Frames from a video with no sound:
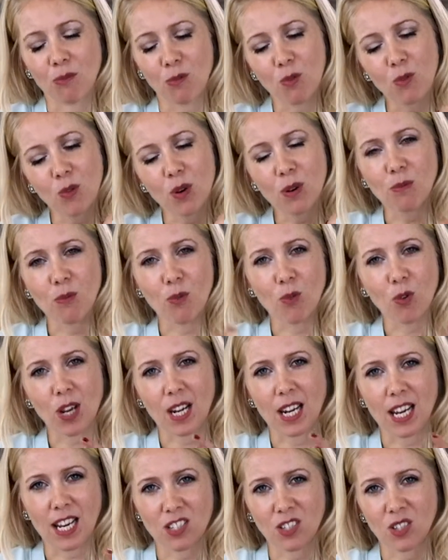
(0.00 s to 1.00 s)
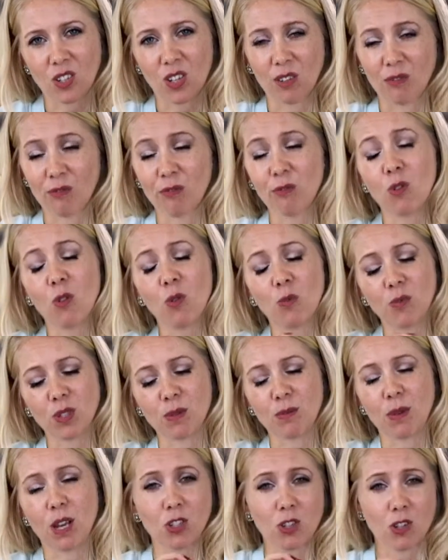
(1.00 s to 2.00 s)
More and more connections can form to
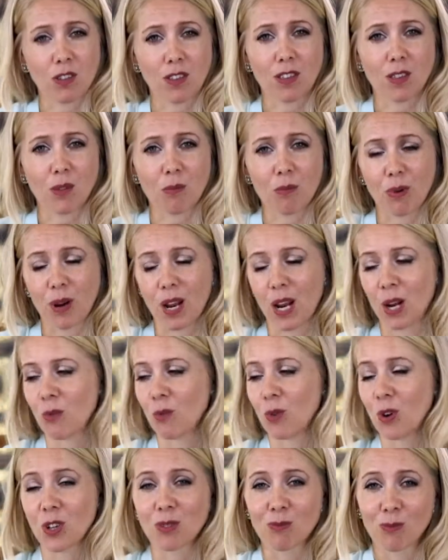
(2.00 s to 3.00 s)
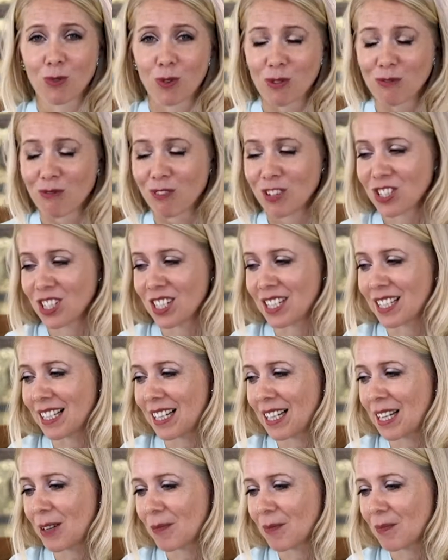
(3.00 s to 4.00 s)
make sure that the brain works more
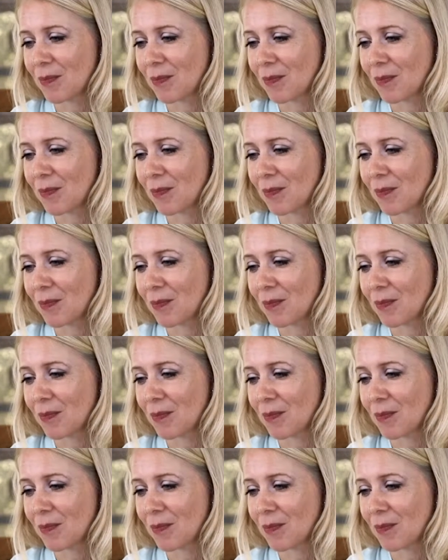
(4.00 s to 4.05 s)
efficiently.